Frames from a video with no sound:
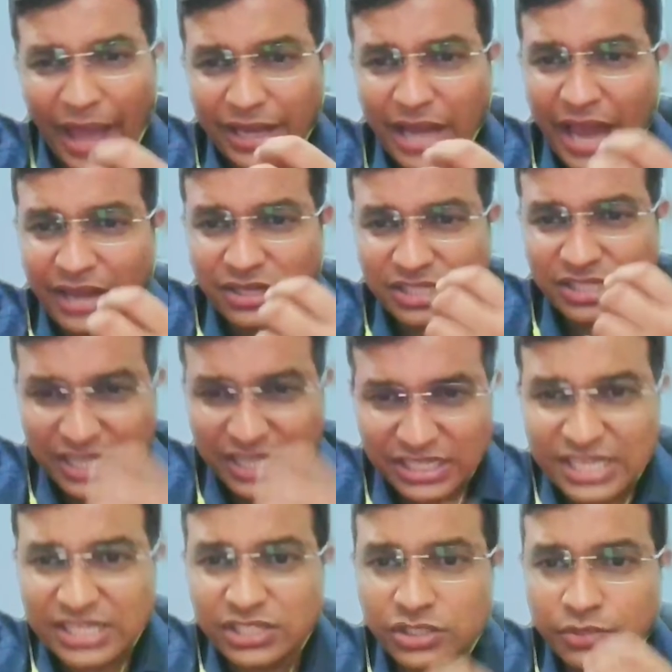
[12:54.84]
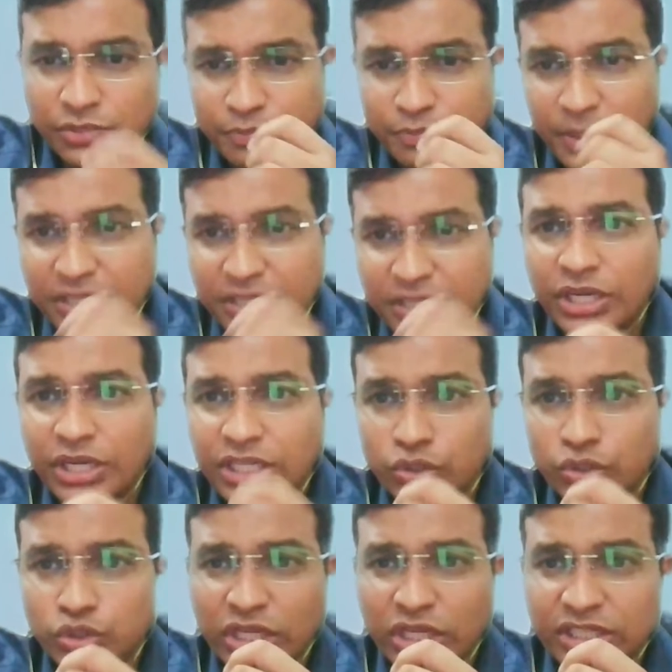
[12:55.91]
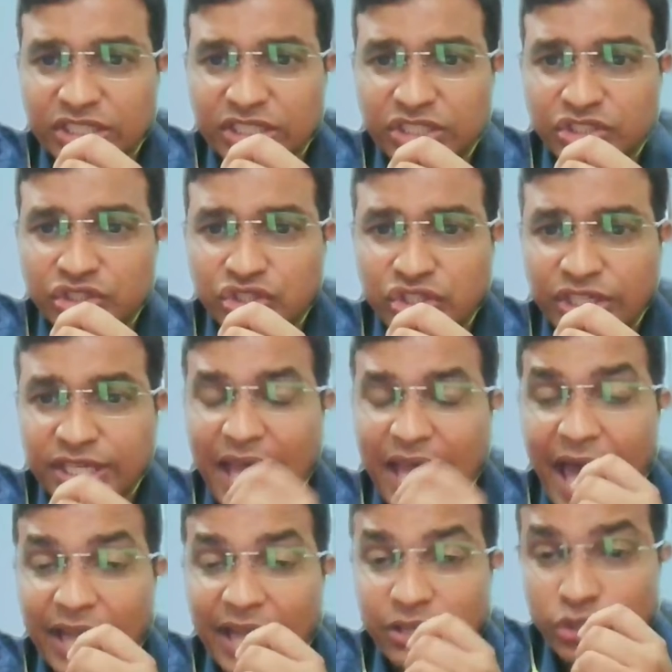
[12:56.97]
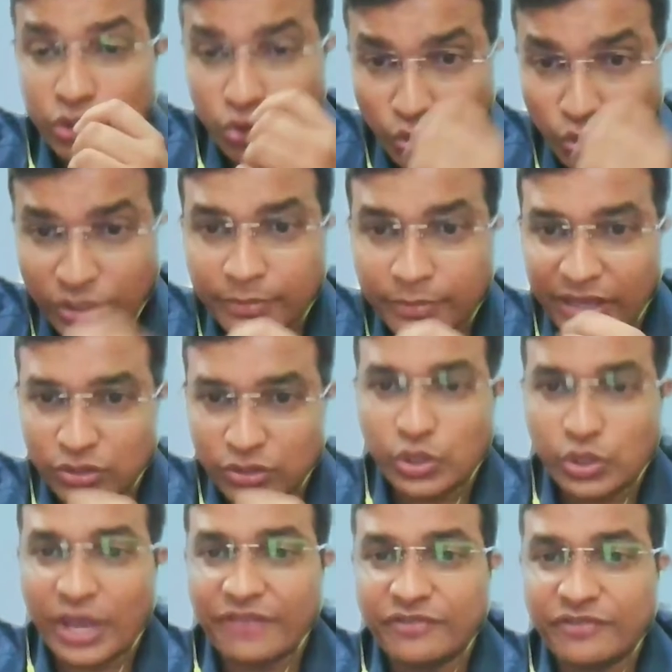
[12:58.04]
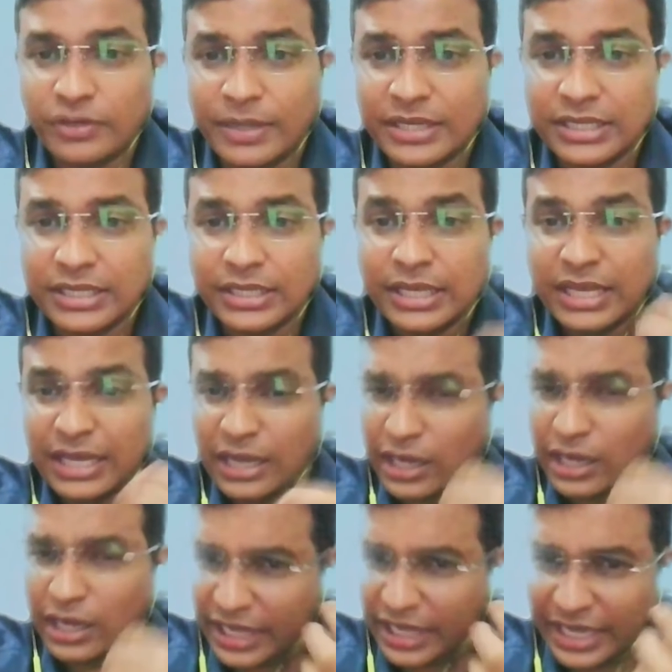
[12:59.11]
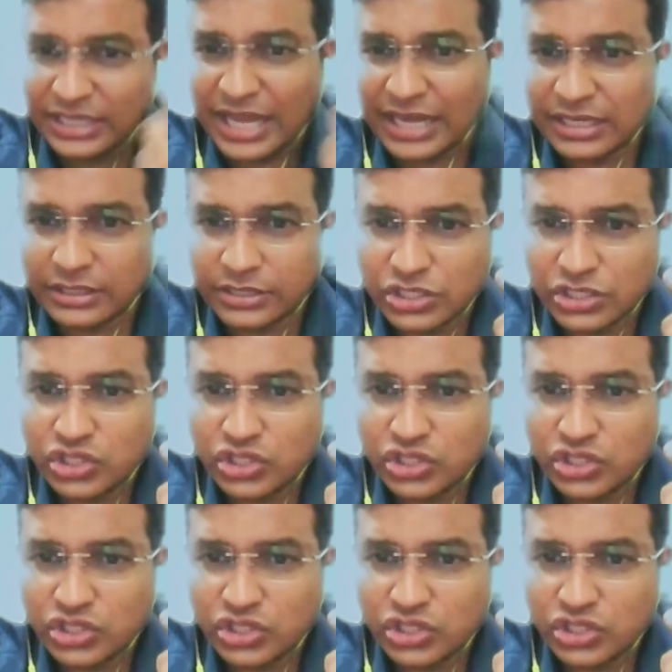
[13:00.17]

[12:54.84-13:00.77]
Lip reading: suggest particularly to Jagdish ji, and through him to everybody, again that urge,